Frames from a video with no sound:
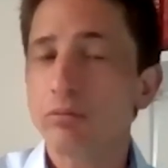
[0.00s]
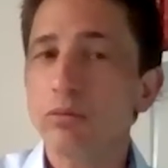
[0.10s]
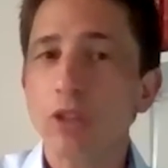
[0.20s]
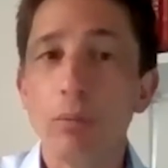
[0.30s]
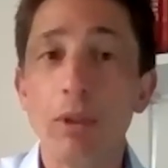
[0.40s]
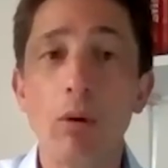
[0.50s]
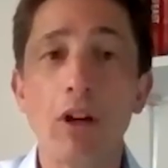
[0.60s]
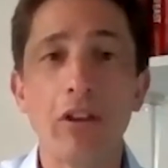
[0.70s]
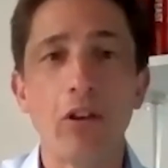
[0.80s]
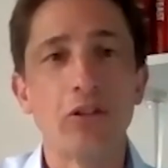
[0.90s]
be worth a
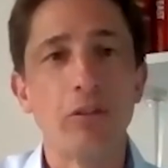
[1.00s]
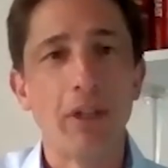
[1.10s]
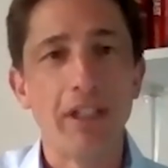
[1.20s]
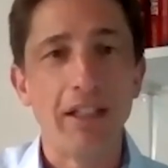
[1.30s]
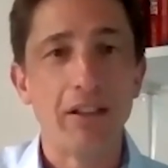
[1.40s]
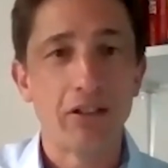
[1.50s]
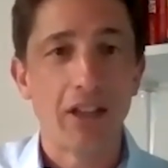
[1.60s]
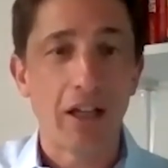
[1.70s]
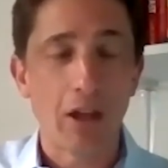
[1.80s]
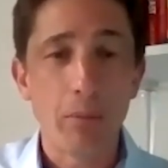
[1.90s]
lot of money to
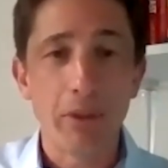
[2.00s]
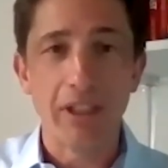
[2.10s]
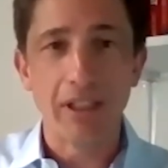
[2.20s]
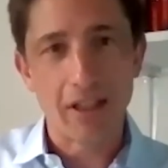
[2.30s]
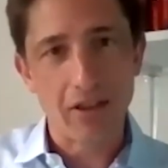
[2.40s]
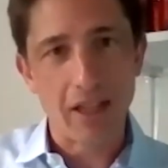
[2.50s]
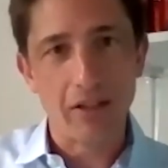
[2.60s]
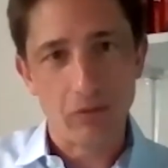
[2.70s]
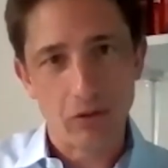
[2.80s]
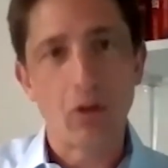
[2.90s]
that company and
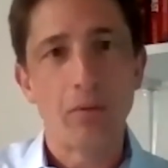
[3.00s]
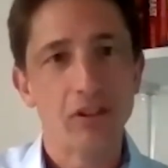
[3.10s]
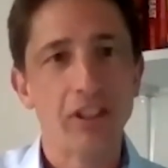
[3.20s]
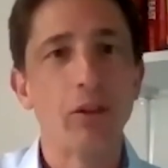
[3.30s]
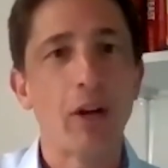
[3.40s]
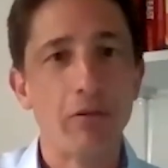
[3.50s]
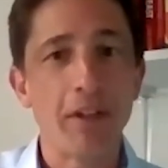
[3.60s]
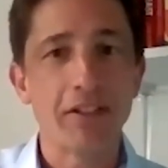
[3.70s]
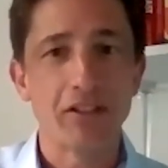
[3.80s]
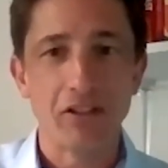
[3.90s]
then obviously to our
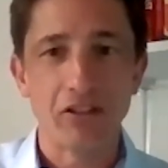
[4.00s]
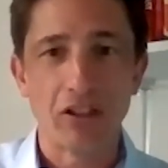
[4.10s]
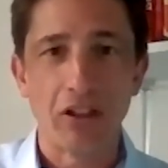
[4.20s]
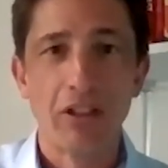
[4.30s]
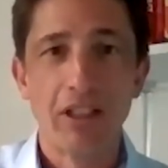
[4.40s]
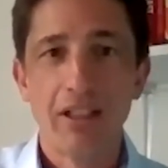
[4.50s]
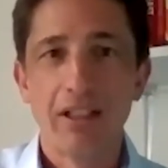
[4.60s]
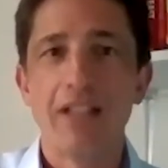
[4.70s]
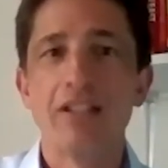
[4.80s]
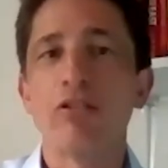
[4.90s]
investors. So
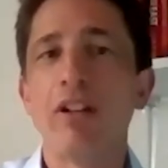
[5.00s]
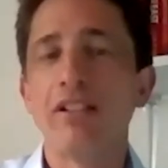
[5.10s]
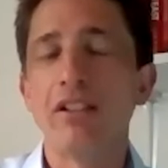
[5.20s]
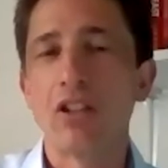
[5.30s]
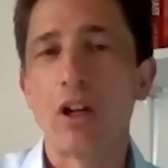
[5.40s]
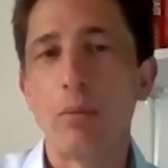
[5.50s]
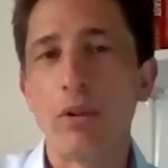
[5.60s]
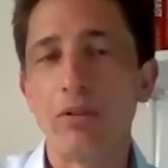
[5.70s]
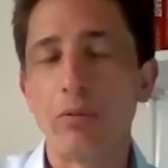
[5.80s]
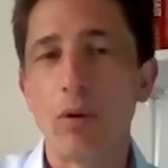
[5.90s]
it's a great example
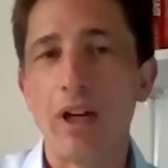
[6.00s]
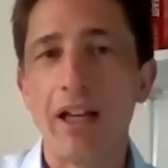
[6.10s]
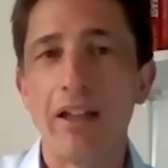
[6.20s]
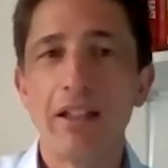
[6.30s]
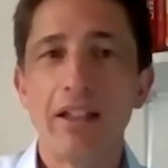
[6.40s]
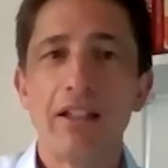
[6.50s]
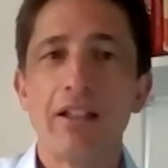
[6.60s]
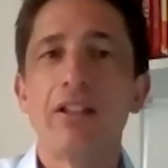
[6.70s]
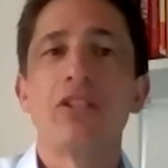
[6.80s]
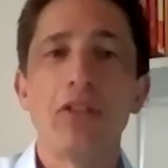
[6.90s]
of where
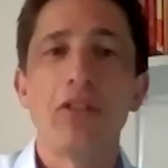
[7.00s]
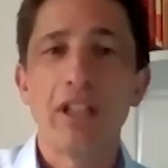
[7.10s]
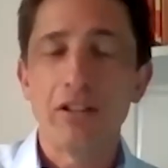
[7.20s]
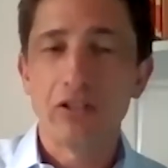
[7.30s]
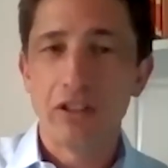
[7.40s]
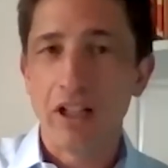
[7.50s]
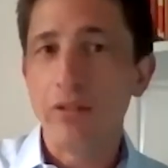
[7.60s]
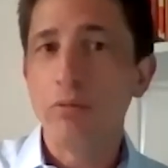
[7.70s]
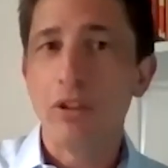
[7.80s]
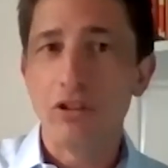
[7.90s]
something is done
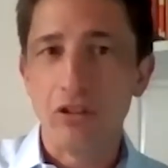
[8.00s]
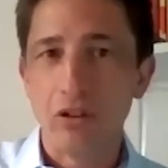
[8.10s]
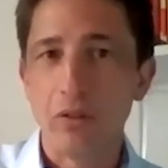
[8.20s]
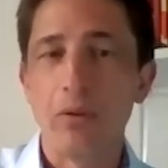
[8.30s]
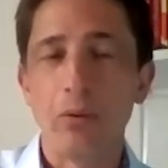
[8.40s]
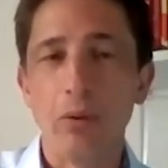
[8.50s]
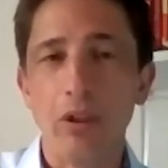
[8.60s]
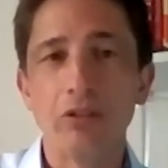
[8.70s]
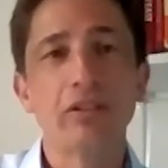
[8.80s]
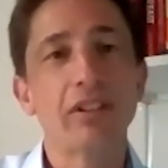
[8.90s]
which is good for the
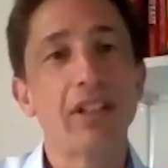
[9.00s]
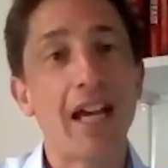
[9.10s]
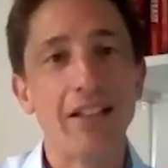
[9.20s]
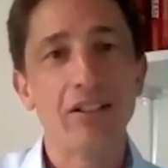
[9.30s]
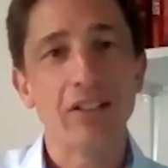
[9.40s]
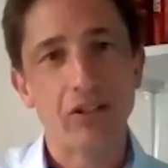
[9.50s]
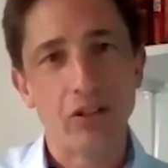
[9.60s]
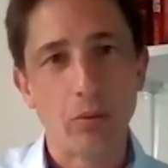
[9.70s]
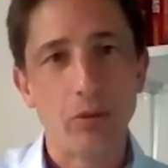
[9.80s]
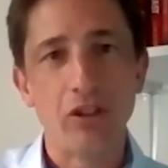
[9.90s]
world and is an
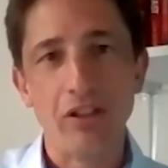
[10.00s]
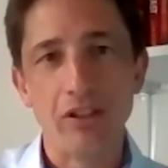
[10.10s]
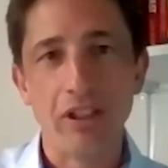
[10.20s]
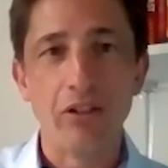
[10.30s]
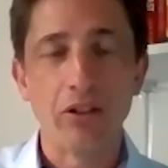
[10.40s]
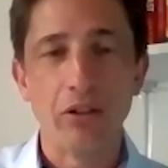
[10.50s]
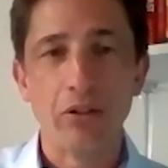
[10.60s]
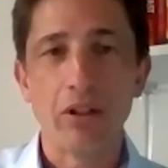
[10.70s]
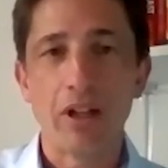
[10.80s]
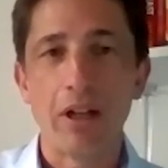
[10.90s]
opportunity to
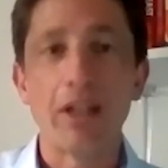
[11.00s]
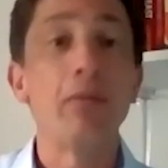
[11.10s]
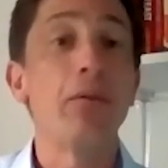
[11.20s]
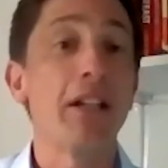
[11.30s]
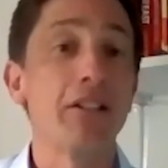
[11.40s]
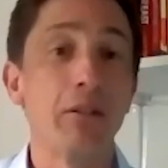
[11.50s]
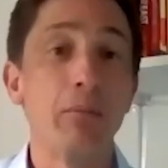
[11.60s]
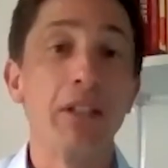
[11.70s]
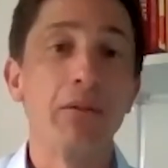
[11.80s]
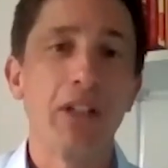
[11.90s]
invest and
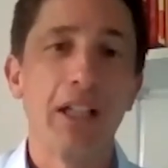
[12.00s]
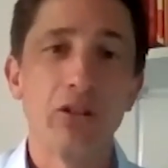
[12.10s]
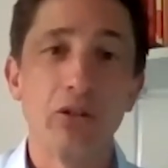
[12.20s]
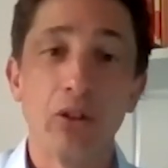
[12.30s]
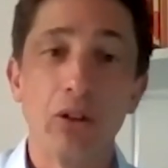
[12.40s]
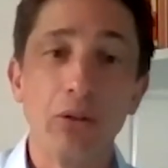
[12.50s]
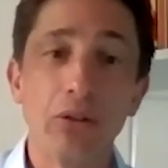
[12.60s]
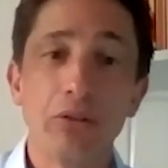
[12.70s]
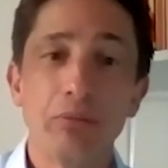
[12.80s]
meet financial goals.